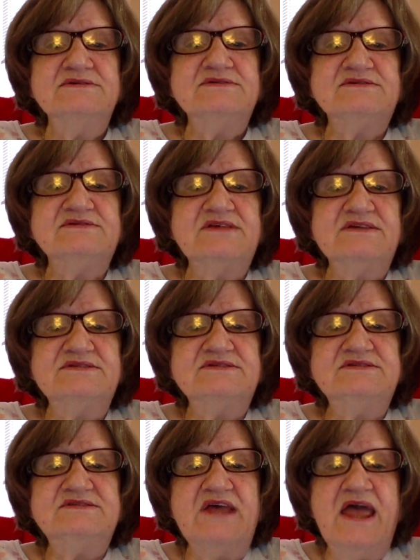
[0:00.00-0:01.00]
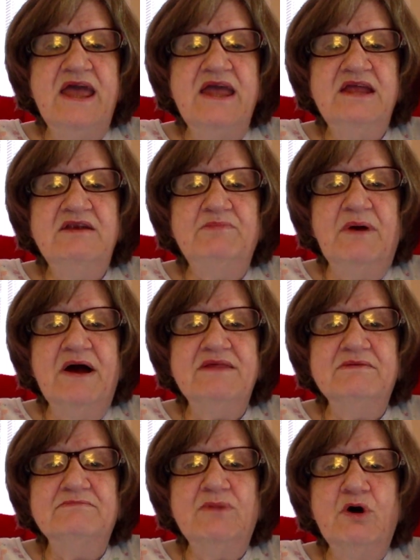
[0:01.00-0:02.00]
sustained by
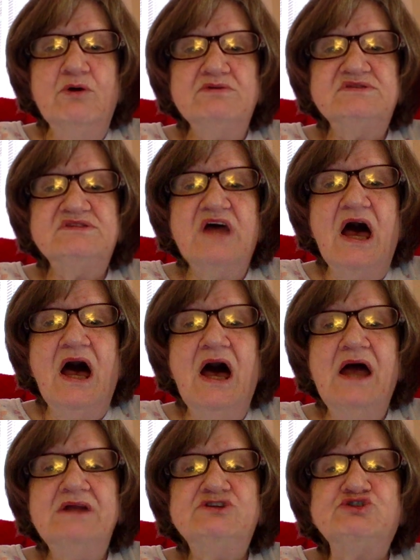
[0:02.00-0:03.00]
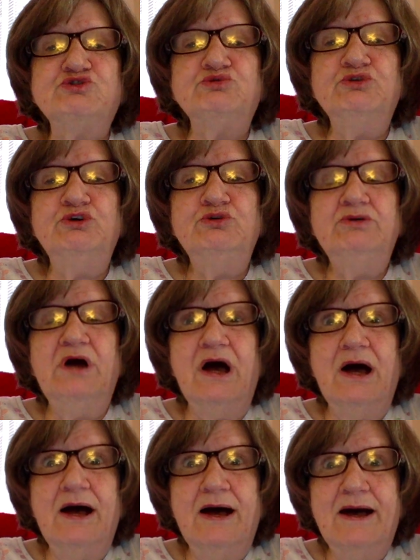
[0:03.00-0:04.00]
the Most High true
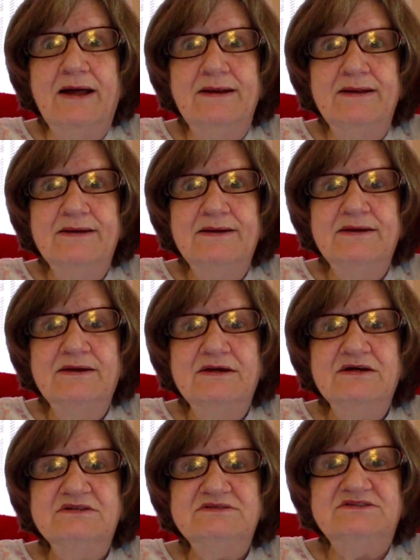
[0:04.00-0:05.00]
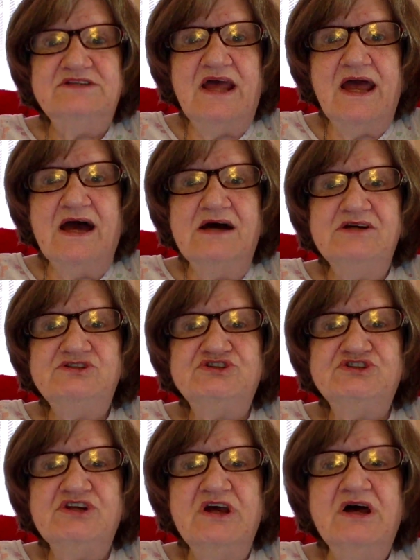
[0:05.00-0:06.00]
God
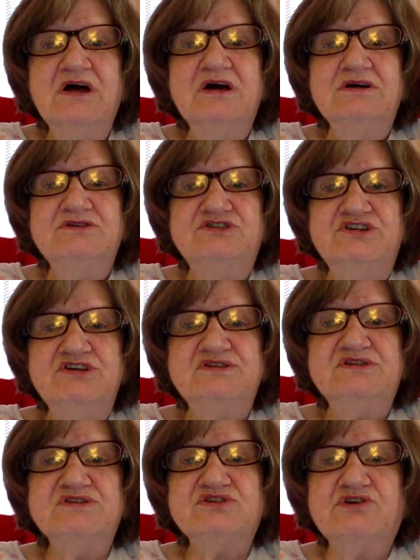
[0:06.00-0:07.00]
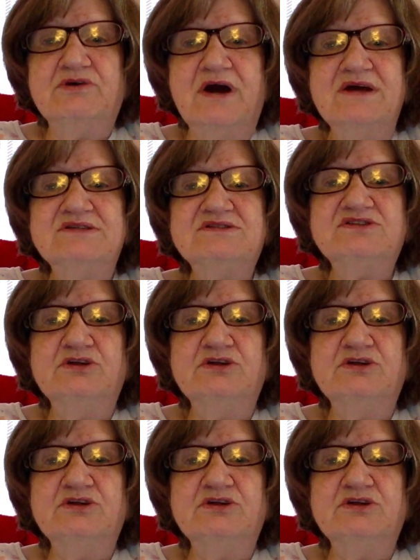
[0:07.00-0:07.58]
dash Jesus Christ